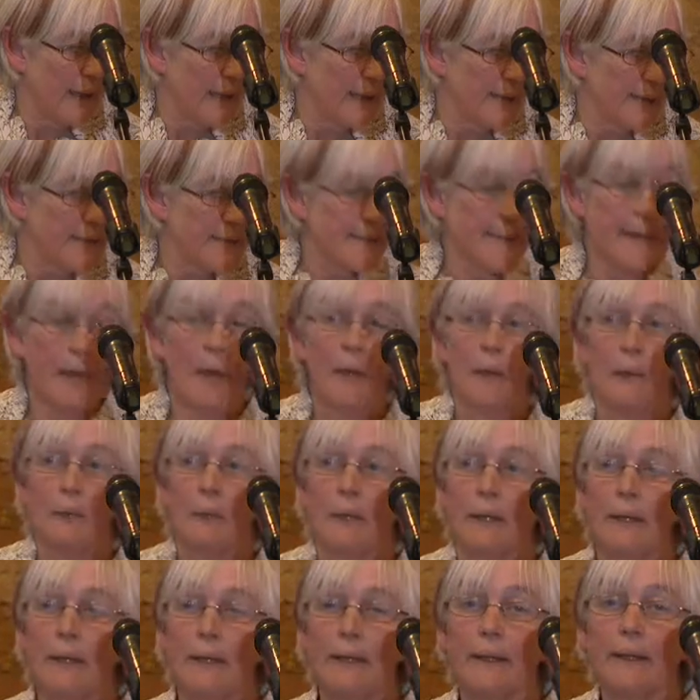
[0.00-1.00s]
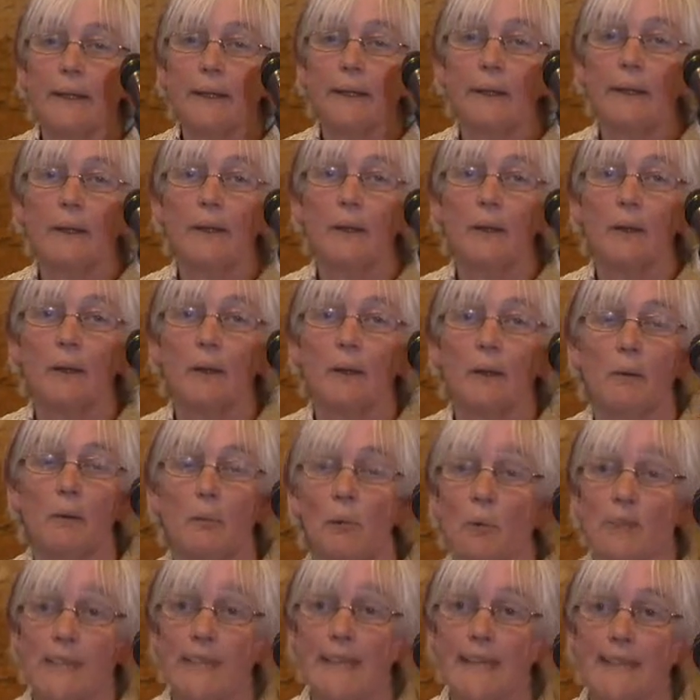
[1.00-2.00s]
So,
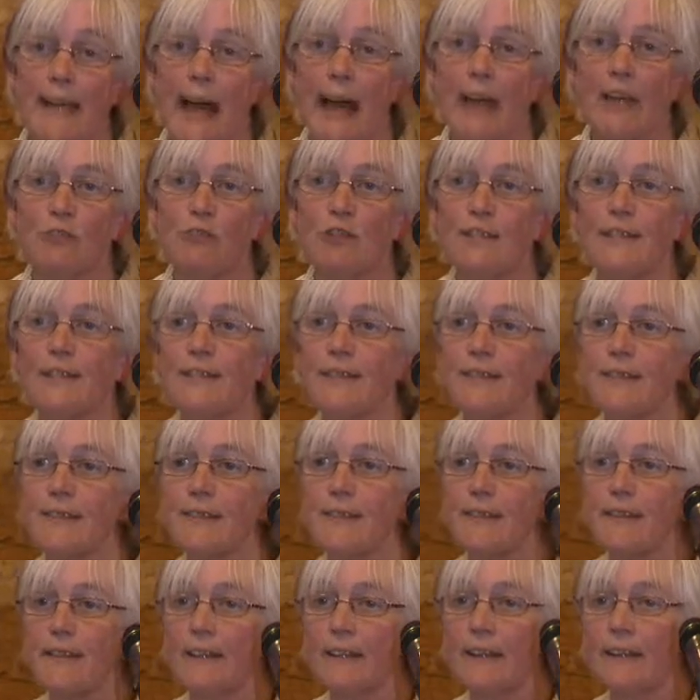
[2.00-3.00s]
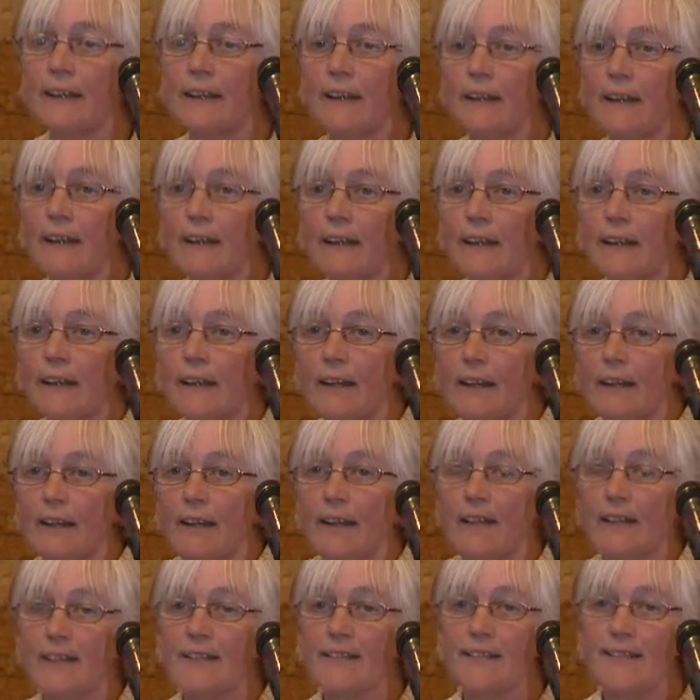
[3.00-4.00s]
what is IRIS?
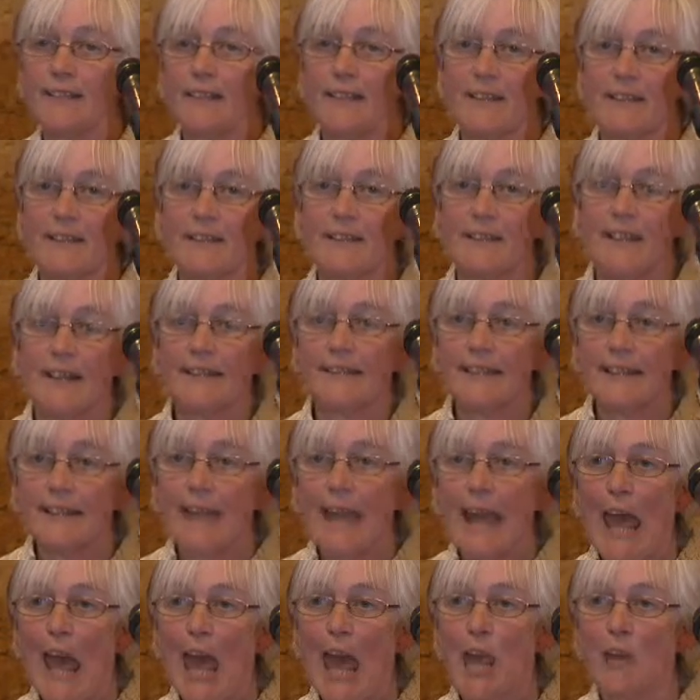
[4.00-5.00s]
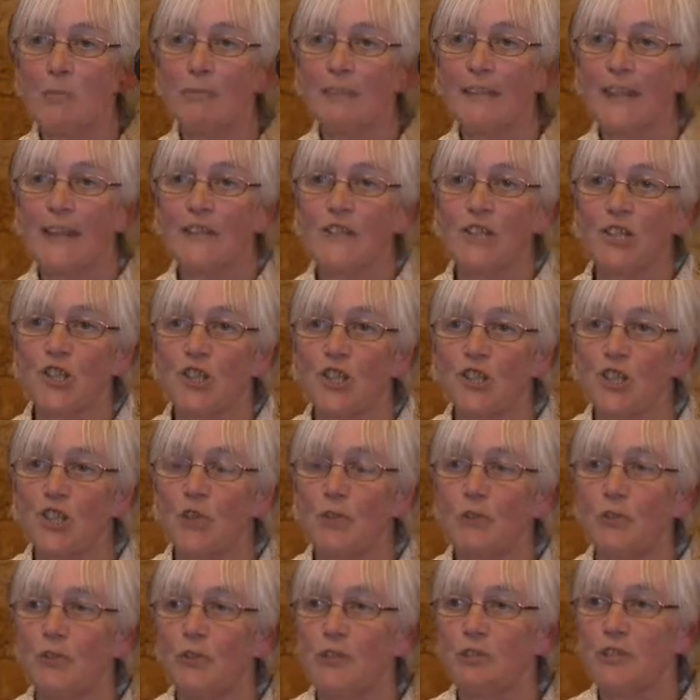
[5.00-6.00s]
Its Sunday name, the
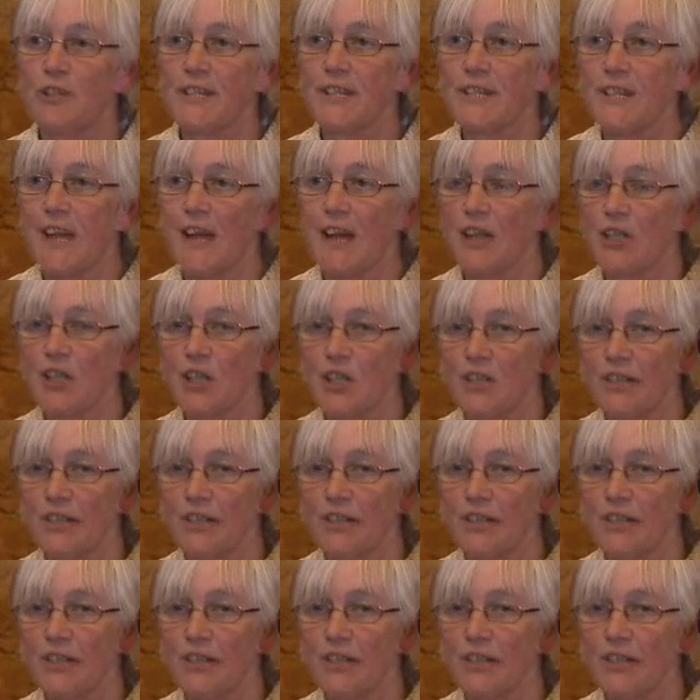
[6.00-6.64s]
Institute for Research and